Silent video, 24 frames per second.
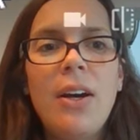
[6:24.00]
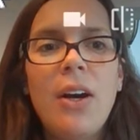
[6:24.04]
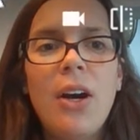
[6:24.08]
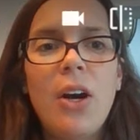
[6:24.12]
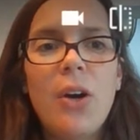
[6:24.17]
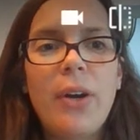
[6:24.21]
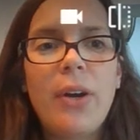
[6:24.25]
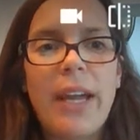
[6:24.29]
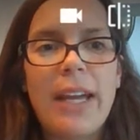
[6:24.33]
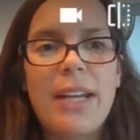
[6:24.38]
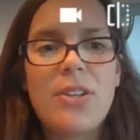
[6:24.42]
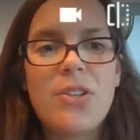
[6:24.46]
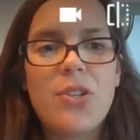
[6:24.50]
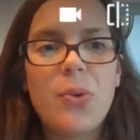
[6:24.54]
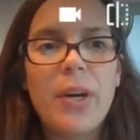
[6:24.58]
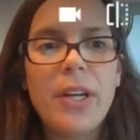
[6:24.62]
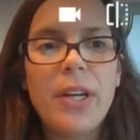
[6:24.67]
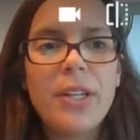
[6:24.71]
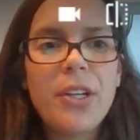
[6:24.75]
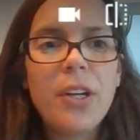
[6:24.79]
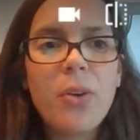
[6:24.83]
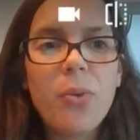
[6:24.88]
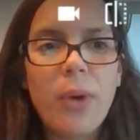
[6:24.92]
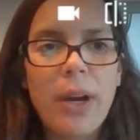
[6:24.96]
Okay, so
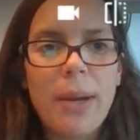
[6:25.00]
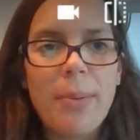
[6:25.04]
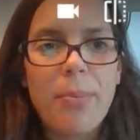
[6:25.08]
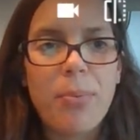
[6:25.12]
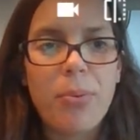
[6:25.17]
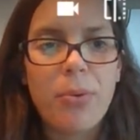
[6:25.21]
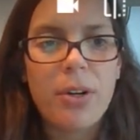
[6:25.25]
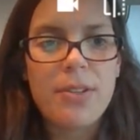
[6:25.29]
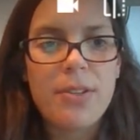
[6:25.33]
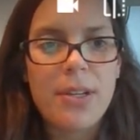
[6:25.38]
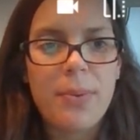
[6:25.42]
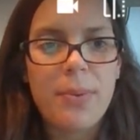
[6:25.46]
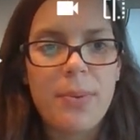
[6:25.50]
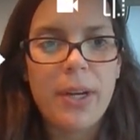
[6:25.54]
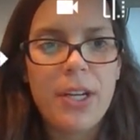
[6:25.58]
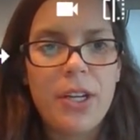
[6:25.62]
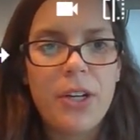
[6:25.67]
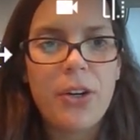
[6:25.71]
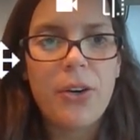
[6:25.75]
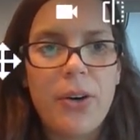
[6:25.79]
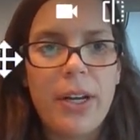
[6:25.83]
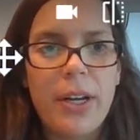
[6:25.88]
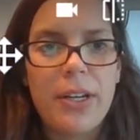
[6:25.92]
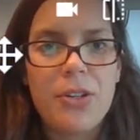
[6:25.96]
on your whiteboards, I want you
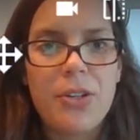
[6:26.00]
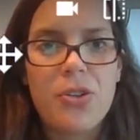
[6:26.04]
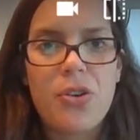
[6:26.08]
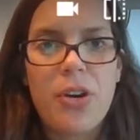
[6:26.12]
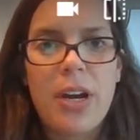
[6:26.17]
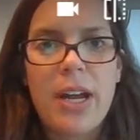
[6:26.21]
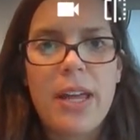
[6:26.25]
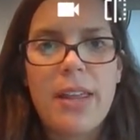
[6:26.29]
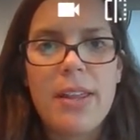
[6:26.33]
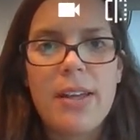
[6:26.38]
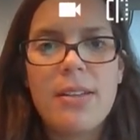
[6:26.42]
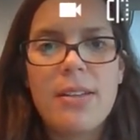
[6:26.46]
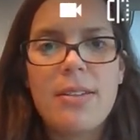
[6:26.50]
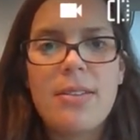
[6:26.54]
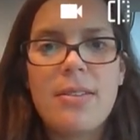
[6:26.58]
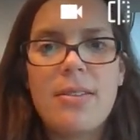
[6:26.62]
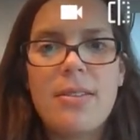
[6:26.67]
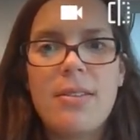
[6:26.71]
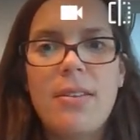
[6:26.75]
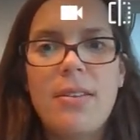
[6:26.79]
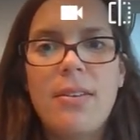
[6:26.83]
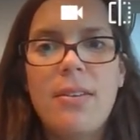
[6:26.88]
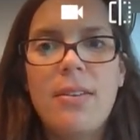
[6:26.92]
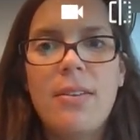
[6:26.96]
to go ahead and try
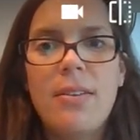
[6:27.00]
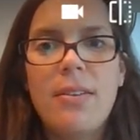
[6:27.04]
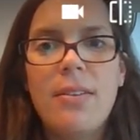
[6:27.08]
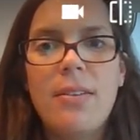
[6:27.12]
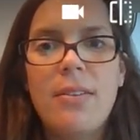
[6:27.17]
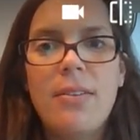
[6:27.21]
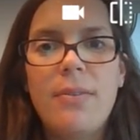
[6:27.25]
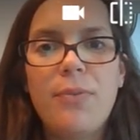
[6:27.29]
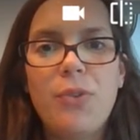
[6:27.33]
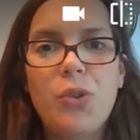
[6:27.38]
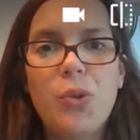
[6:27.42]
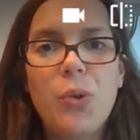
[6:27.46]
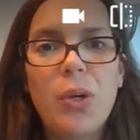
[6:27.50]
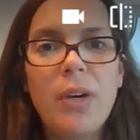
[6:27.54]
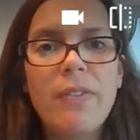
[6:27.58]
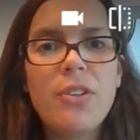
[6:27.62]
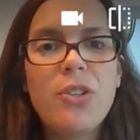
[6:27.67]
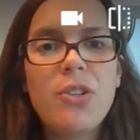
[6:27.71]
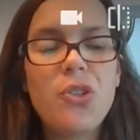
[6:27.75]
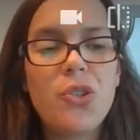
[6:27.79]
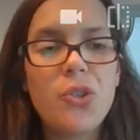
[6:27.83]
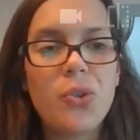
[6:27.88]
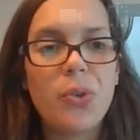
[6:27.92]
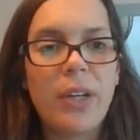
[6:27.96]
this. You have a
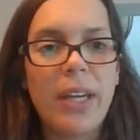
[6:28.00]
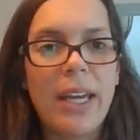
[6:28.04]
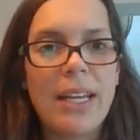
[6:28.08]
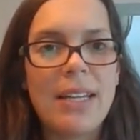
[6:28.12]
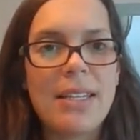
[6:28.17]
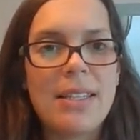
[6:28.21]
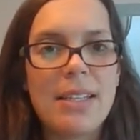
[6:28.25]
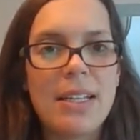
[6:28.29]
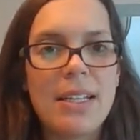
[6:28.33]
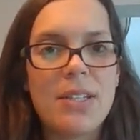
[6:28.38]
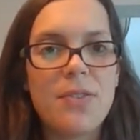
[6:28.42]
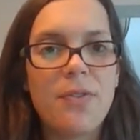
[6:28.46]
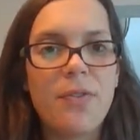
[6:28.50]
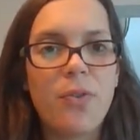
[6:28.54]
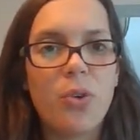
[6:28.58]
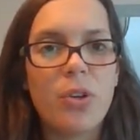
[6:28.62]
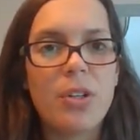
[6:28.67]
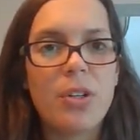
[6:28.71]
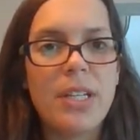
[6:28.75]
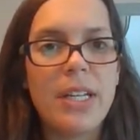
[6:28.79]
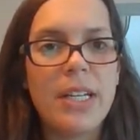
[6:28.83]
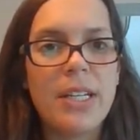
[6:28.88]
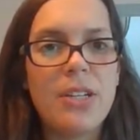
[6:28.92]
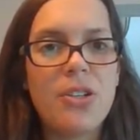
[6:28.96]
suitcase that's
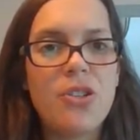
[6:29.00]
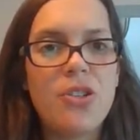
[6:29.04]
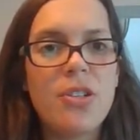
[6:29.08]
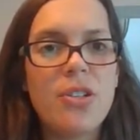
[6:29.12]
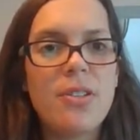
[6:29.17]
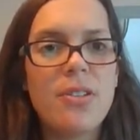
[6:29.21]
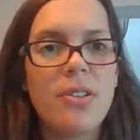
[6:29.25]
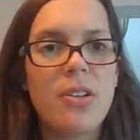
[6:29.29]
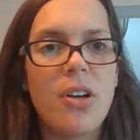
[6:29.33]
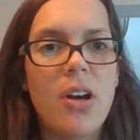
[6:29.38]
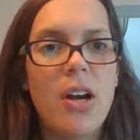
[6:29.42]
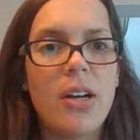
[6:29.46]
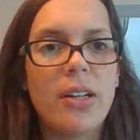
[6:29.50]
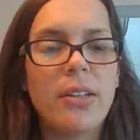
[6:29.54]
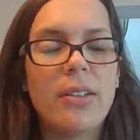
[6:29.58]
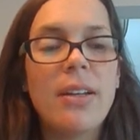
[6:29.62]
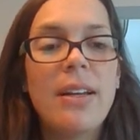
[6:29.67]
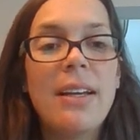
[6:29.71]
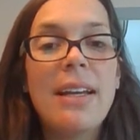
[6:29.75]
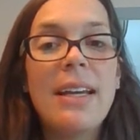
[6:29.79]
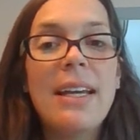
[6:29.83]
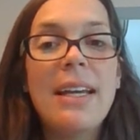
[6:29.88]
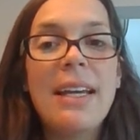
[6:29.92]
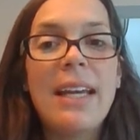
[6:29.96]
14 inches long,
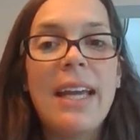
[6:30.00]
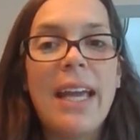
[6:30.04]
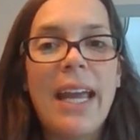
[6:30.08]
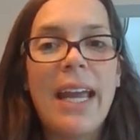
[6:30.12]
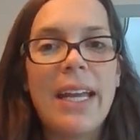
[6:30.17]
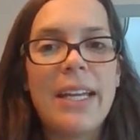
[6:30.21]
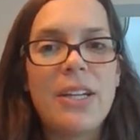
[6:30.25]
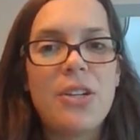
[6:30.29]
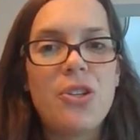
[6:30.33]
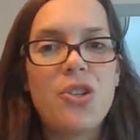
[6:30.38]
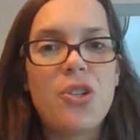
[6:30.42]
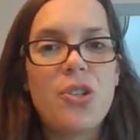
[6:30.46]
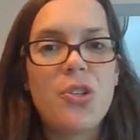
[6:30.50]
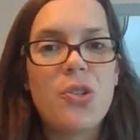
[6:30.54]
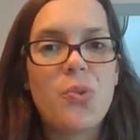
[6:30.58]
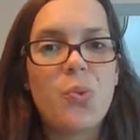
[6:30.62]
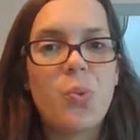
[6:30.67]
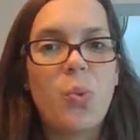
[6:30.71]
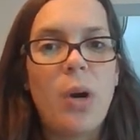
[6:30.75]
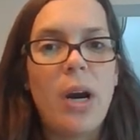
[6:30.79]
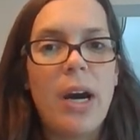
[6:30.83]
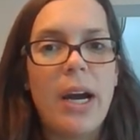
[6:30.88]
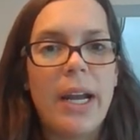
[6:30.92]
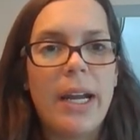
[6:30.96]
8 inches
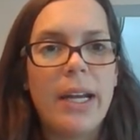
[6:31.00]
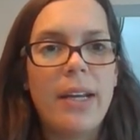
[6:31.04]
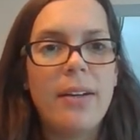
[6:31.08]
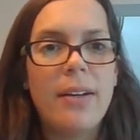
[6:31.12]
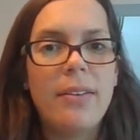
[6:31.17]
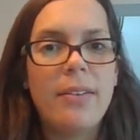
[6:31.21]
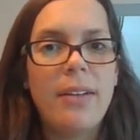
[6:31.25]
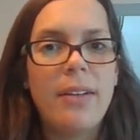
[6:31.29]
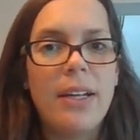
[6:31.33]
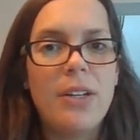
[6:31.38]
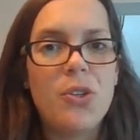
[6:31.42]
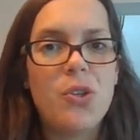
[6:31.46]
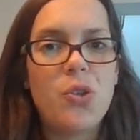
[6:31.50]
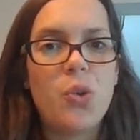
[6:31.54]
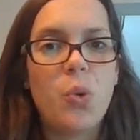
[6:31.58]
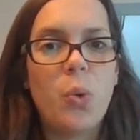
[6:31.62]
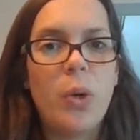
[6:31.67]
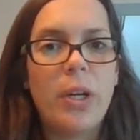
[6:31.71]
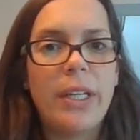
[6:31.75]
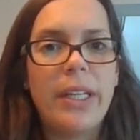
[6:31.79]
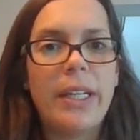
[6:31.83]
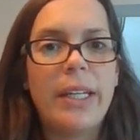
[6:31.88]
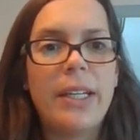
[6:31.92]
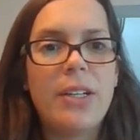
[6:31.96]
wide, and
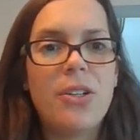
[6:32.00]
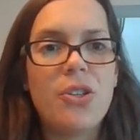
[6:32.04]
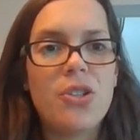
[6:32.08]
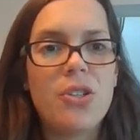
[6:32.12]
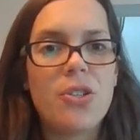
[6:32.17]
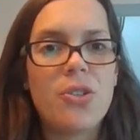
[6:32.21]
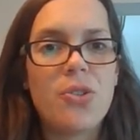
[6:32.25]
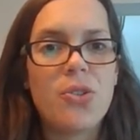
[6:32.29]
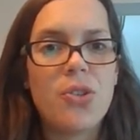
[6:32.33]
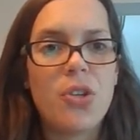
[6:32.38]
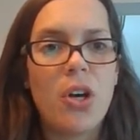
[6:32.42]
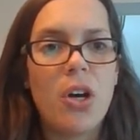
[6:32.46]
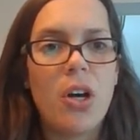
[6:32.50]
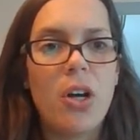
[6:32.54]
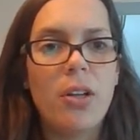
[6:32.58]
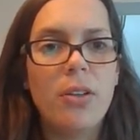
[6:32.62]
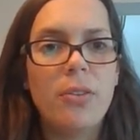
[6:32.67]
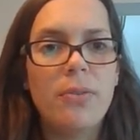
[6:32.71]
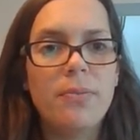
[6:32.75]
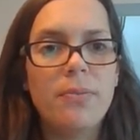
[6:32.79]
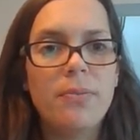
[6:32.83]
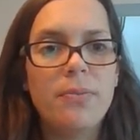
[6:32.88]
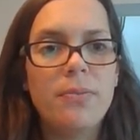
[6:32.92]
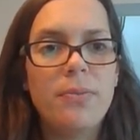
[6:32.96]
20 inches tall.